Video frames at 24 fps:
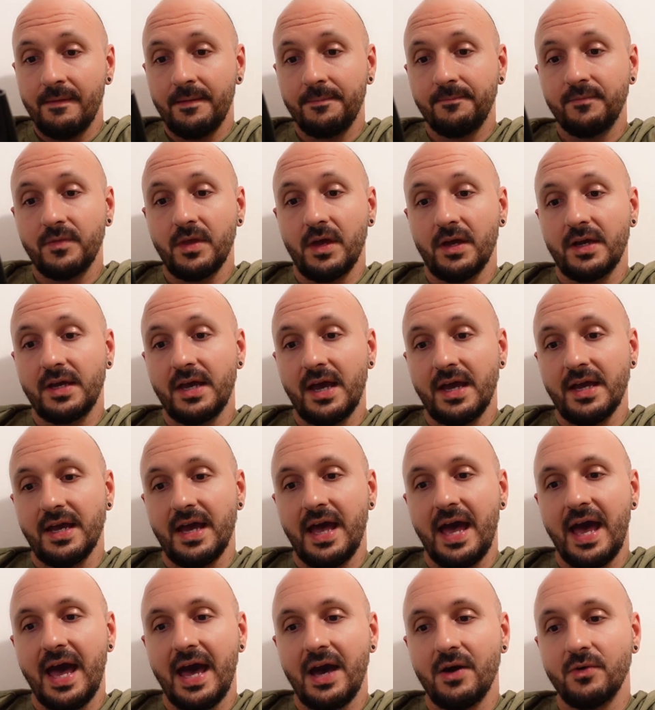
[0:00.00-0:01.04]
Okay,
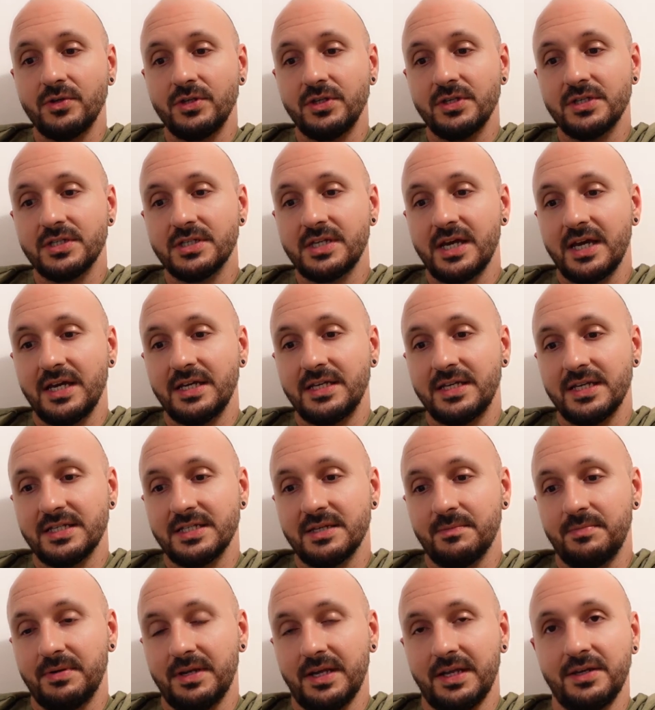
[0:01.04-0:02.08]
how do you stay
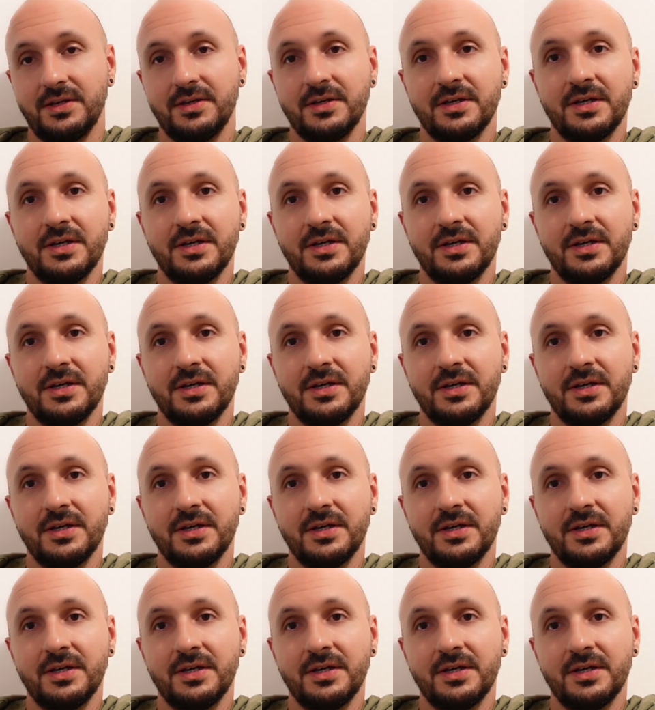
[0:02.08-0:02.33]
disciplined?